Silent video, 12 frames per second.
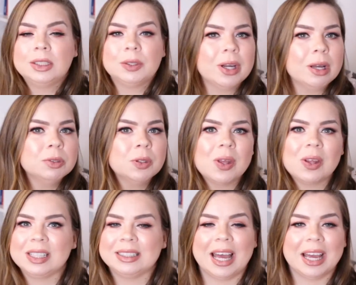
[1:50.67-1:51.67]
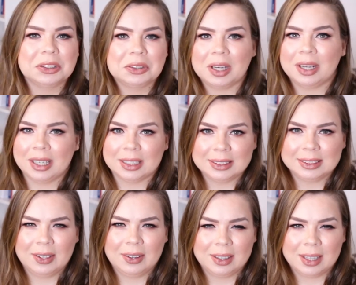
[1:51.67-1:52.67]
So it comes with all these extra
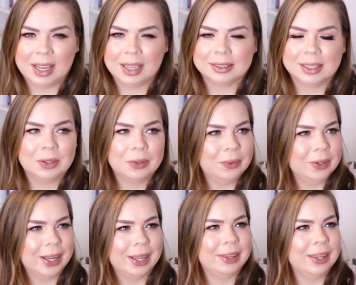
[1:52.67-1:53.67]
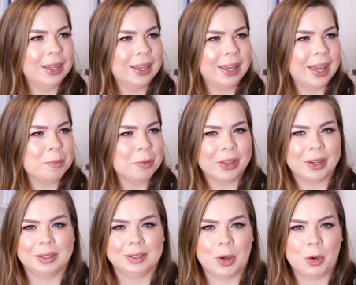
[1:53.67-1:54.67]
unnecessary things, including, I think it came with
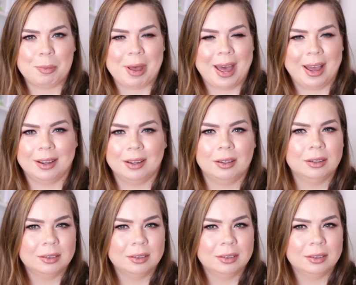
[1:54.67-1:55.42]
like a tote bag.